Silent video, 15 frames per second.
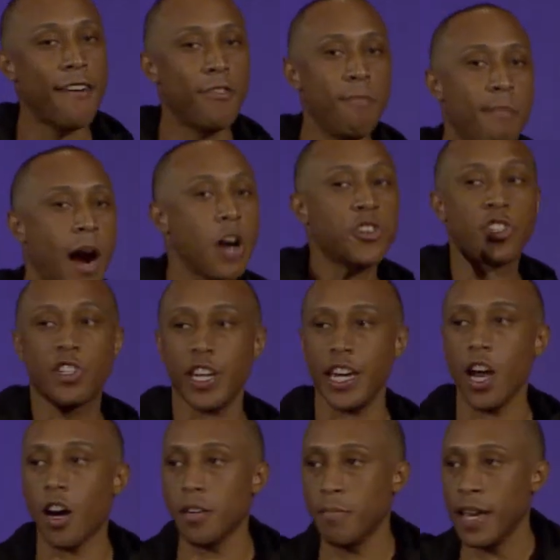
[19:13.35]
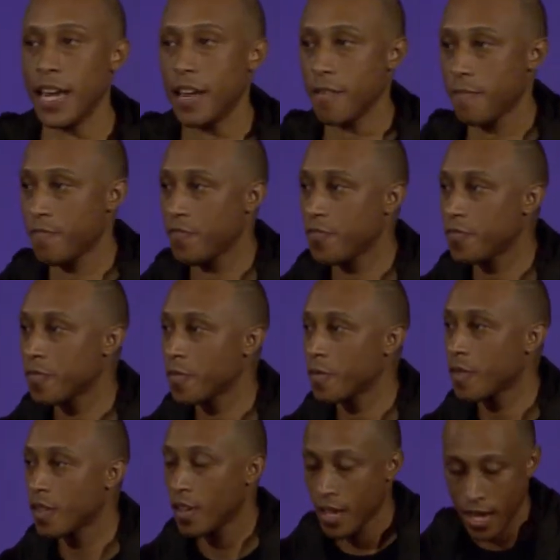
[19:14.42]
mercy on me.
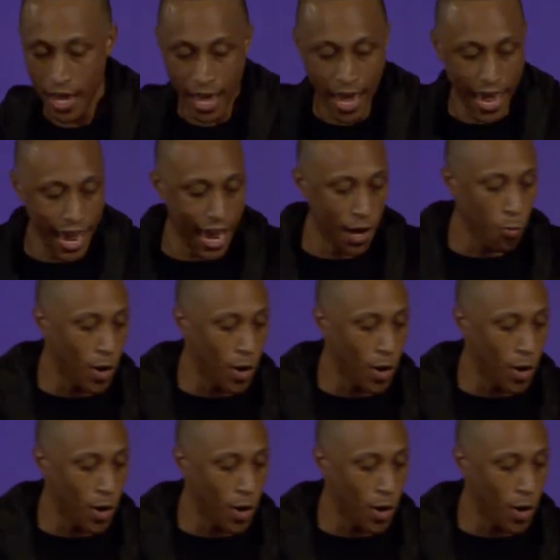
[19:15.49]
And